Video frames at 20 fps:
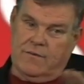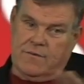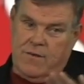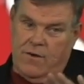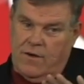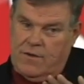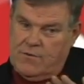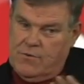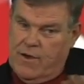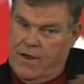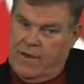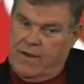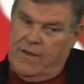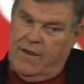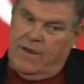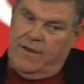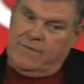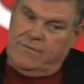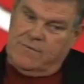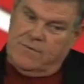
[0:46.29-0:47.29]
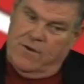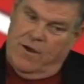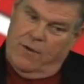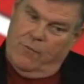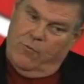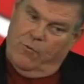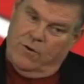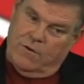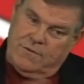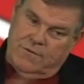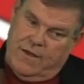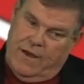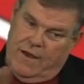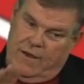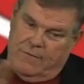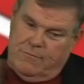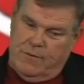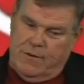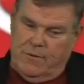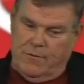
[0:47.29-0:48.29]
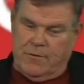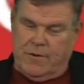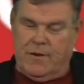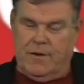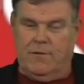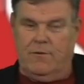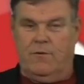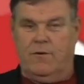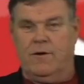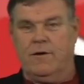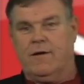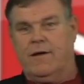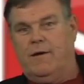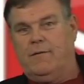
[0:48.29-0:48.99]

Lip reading: Star Trek guys, Star Wars guys, we don't get along.